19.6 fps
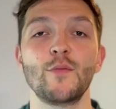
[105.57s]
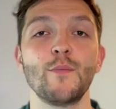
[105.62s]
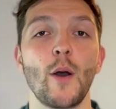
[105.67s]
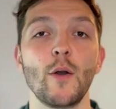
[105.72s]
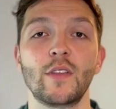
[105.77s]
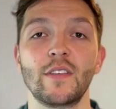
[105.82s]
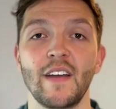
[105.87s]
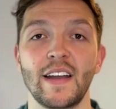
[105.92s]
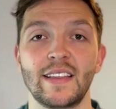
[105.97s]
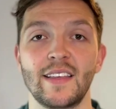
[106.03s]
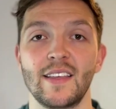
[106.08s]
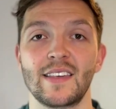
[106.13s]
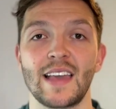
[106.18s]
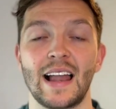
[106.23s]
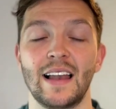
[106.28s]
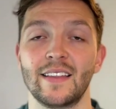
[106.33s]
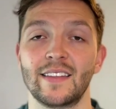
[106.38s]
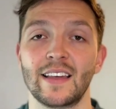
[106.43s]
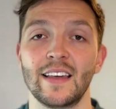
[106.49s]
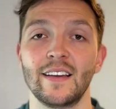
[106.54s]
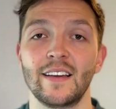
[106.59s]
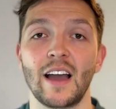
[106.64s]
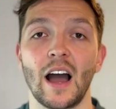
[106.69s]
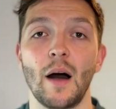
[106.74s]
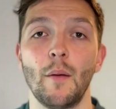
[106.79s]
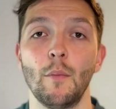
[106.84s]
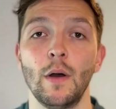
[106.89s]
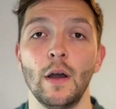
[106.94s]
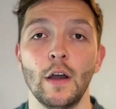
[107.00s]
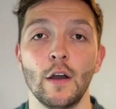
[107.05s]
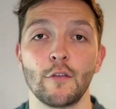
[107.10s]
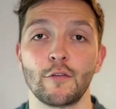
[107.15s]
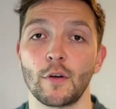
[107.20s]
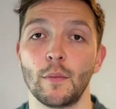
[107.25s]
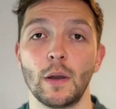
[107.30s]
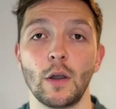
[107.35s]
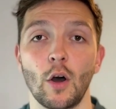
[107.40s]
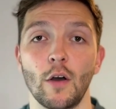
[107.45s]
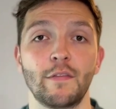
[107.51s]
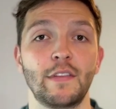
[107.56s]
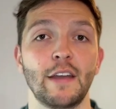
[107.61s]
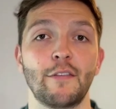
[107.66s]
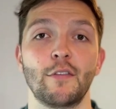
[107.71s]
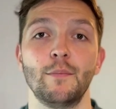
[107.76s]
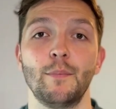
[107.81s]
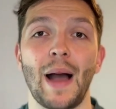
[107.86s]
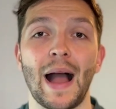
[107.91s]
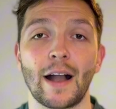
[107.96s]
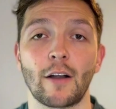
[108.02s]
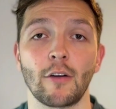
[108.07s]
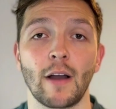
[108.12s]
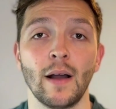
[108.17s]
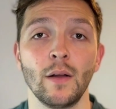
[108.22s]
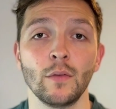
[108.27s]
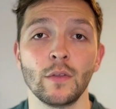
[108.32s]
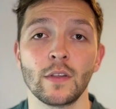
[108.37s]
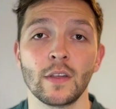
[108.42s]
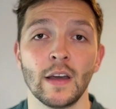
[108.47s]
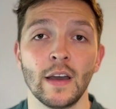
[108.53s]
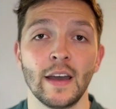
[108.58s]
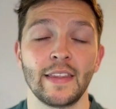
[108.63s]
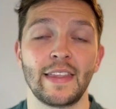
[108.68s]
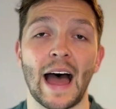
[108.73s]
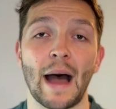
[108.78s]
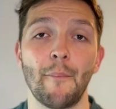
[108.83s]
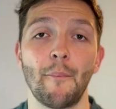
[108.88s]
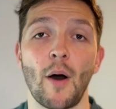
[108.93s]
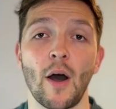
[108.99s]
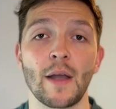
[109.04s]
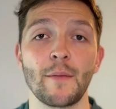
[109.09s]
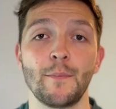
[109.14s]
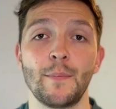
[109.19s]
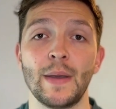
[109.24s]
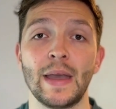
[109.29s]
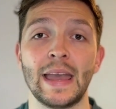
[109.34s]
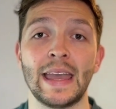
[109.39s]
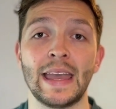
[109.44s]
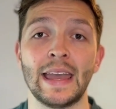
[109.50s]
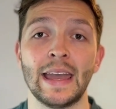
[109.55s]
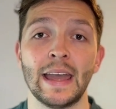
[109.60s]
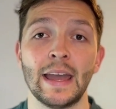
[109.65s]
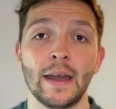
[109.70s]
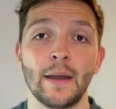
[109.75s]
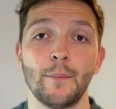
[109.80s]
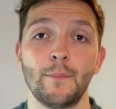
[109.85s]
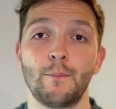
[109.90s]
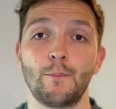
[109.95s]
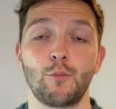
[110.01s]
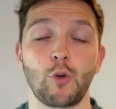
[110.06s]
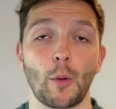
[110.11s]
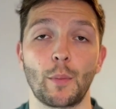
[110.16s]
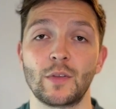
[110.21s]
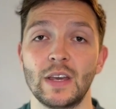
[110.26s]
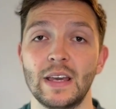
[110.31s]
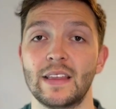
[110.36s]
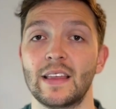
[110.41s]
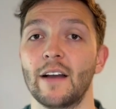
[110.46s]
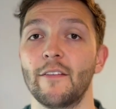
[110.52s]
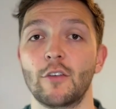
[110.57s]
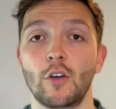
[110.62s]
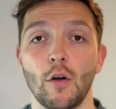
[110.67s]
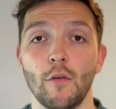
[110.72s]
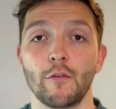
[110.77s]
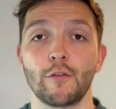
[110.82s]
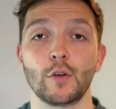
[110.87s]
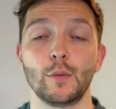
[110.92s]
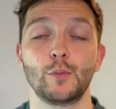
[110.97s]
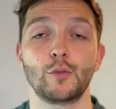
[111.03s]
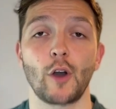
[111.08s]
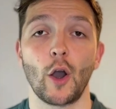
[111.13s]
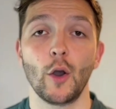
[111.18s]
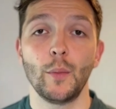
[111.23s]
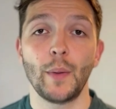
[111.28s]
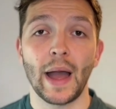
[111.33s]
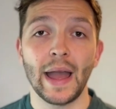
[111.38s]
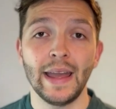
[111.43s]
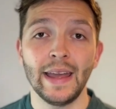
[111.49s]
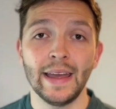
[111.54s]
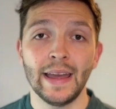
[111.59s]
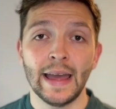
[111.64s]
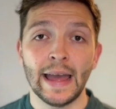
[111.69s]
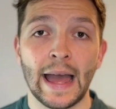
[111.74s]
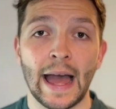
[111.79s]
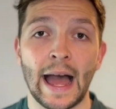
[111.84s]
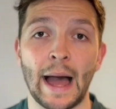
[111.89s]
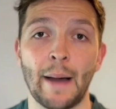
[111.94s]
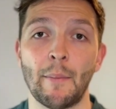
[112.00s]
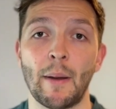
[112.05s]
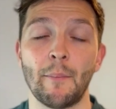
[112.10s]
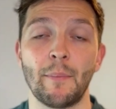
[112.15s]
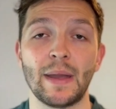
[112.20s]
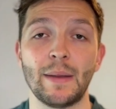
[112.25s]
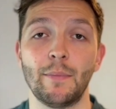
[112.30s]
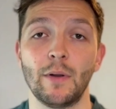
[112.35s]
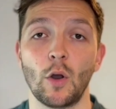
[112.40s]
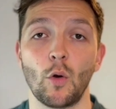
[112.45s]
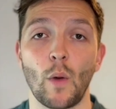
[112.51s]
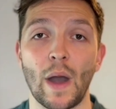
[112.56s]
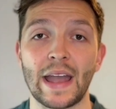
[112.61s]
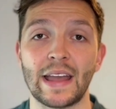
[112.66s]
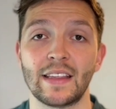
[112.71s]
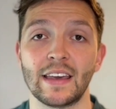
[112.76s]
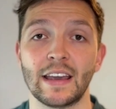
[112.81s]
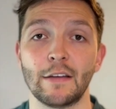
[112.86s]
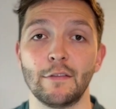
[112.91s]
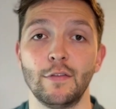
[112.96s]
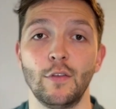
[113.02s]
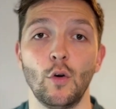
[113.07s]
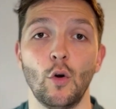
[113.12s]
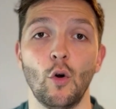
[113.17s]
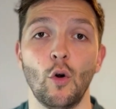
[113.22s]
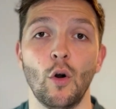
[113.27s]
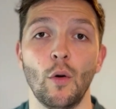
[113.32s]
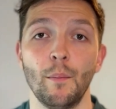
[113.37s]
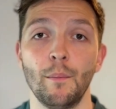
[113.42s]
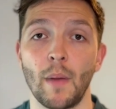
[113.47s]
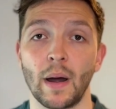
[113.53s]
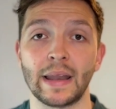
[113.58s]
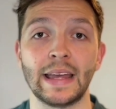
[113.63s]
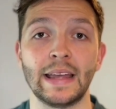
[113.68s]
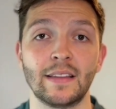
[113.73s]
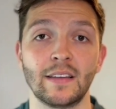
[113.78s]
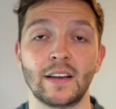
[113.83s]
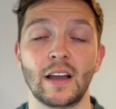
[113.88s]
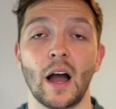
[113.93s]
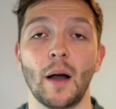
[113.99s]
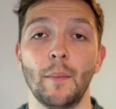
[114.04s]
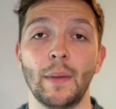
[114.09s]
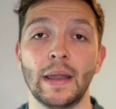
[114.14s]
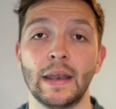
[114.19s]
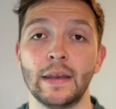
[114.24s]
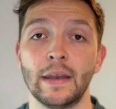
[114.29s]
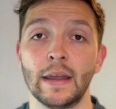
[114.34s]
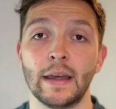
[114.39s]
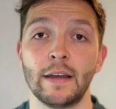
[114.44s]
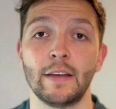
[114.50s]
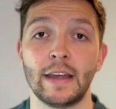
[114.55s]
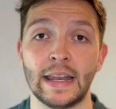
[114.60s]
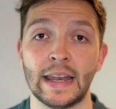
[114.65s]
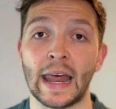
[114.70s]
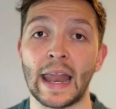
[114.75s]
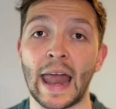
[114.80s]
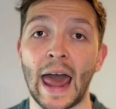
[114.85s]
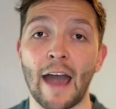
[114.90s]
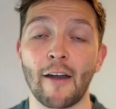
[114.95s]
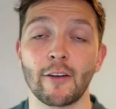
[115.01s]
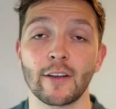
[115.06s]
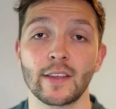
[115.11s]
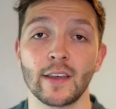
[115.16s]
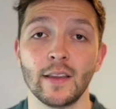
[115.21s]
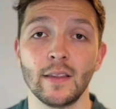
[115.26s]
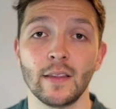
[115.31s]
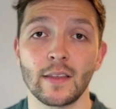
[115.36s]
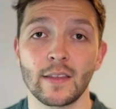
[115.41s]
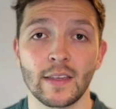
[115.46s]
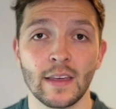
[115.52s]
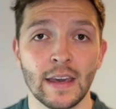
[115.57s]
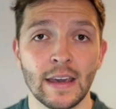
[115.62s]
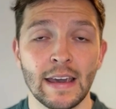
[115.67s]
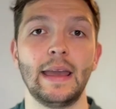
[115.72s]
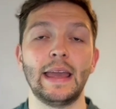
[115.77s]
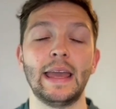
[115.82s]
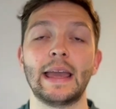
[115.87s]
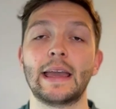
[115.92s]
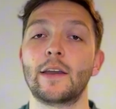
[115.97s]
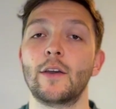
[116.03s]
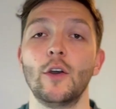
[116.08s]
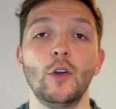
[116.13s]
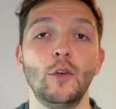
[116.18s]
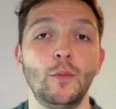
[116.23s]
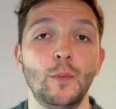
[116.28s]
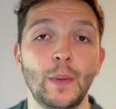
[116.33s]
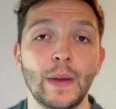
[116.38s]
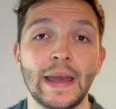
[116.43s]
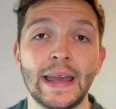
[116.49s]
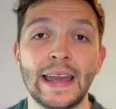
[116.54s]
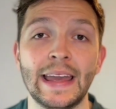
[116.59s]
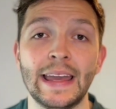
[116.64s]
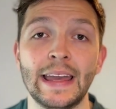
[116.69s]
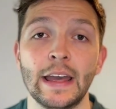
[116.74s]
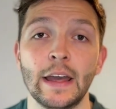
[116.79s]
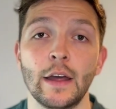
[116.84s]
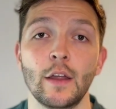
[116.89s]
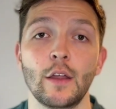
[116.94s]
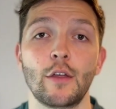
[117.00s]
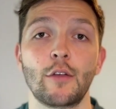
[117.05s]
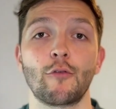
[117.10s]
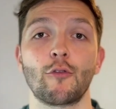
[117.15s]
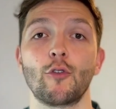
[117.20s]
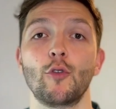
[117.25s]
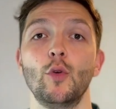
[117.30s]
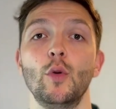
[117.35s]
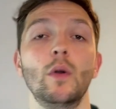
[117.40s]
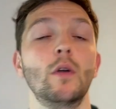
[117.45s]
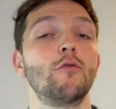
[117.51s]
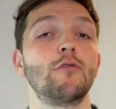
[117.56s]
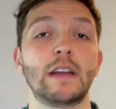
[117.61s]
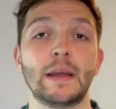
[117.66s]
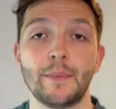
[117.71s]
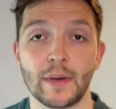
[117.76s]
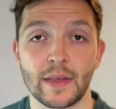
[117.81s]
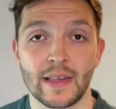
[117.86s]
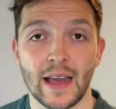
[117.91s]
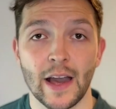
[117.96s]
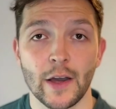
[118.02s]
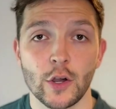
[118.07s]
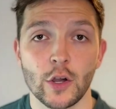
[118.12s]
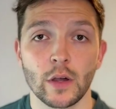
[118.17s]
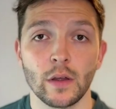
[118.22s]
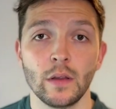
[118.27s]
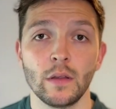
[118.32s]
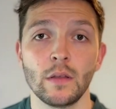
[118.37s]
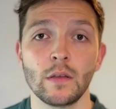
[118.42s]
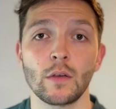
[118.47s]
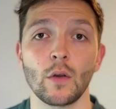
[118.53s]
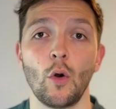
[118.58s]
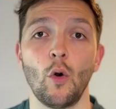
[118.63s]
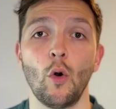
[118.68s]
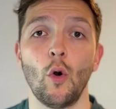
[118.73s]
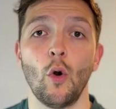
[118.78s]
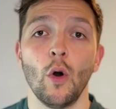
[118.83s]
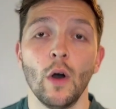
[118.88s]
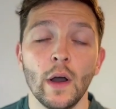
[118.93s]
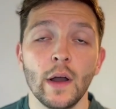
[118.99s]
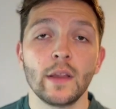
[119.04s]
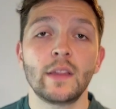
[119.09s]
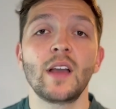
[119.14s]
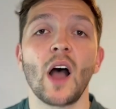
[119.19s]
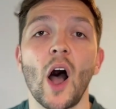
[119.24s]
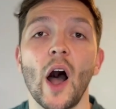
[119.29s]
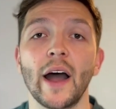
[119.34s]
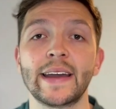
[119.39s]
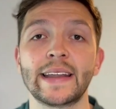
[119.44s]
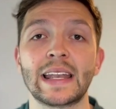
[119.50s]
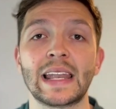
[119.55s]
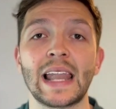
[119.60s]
motivated sellers can come from a lot of different backgrounds. That might be properties that have gone through probate and people are waiting for money to come in inheritance. It could be through repossessions or tired